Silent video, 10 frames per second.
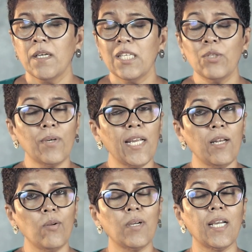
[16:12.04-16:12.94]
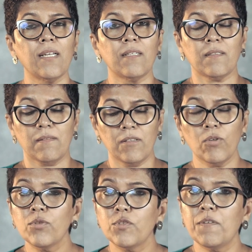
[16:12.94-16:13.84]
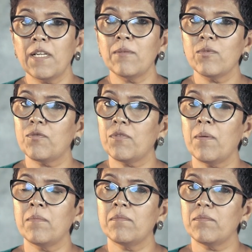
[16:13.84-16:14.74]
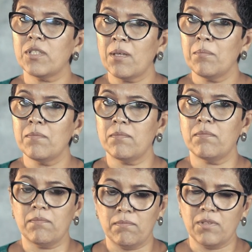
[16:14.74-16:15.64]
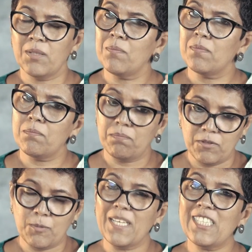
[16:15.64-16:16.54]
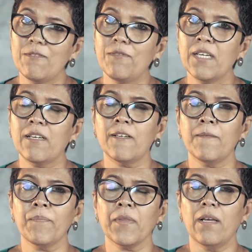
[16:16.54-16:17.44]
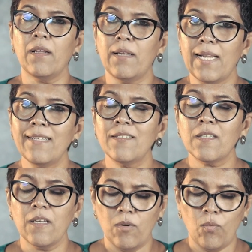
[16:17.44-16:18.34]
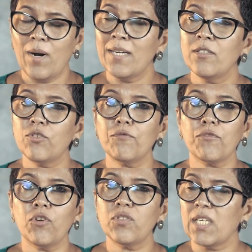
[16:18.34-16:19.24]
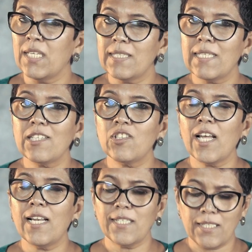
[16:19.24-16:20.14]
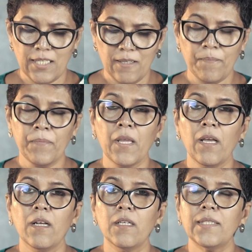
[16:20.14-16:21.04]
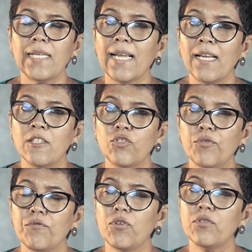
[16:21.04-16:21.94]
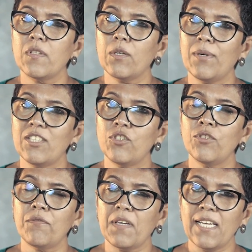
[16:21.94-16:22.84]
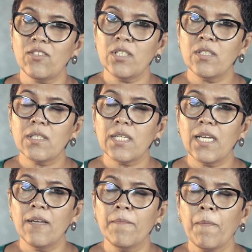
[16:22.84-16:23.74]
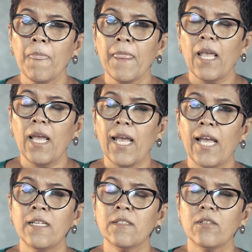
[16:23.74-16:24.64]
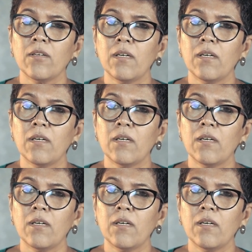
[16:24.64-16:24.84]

You can look at those films from some specific lens. One is, of course, intersectionality. Second is, of course, the question of agency. And